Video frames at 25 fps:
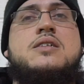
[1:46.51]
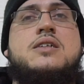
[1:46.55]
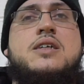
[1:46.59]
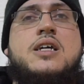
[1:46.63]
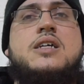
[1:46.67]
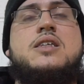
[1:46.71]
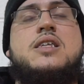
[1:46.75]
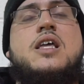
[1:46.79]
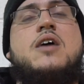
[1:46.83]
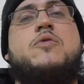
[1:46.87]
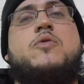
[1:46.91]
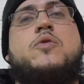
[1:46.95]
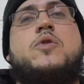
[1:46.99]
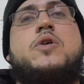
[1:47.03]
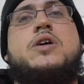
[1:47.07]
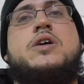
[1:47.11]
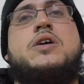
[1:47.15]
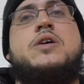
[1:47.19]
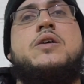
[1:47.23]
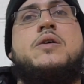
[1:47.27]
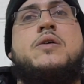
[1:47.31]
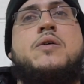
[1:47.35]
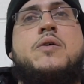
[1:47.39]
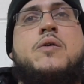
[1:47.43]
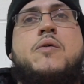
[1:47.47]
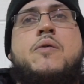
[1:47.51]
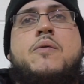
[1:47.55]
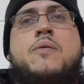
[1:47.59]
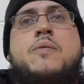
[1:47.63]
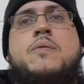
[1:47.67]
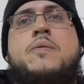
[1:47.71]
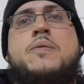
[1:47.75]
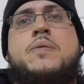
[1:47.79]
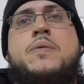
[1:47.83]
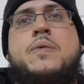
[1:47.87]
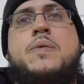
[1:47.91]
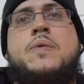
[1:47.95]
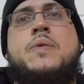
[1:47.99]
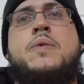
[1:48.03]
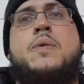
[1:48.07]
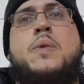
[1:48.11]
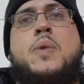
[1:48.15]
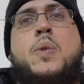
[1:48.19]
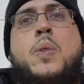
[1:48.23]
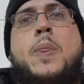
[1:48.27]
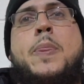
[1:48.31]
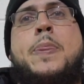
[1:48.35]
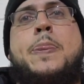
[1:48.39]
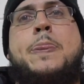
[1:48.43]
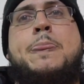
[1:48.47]
The trafficking drugs. There
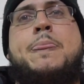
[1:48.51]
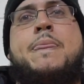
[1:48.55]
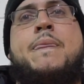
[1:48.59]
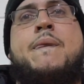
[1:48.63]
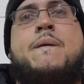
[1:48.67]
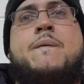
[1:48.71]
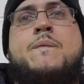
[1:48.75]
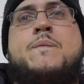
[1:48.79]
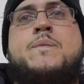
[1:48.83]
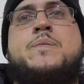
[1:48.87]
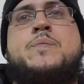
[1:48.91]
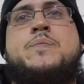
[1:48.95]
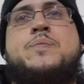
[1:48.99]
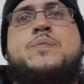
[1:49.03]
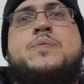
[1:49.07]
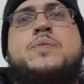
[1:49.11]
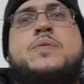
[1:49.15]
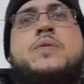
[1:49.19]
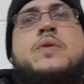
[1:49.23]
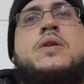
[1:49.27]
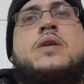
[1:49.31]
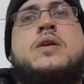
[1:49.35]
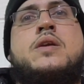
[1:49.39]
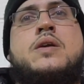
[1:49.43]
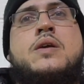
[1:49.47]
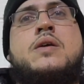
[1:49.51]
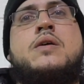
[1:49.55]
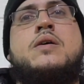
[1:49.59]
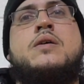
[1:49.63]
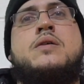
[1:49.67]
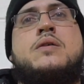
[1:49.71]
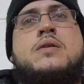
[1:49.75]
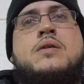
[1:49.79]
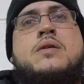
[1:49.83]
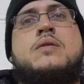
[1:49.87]
was a couple joints that I caught that was